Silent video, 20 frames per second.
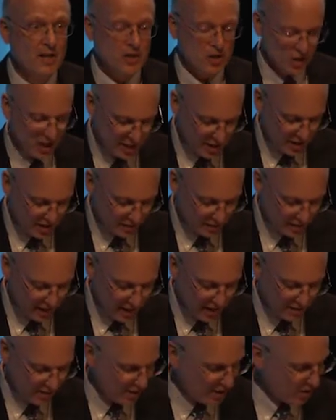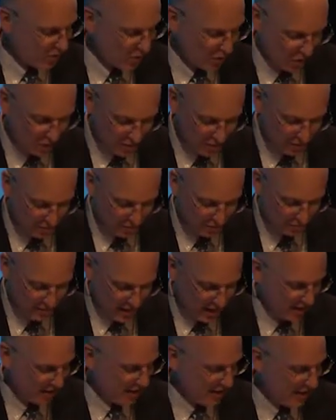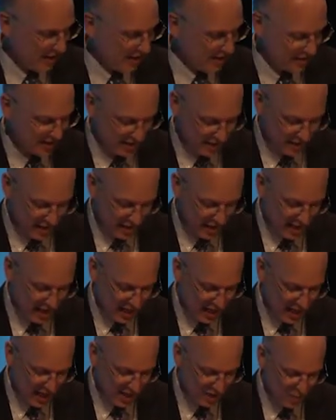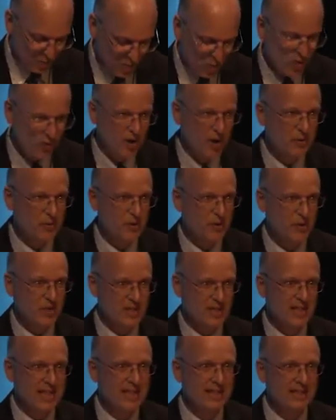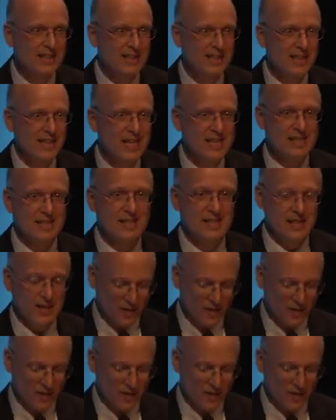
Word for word: So let's leave this horrible area and move up to a slightly less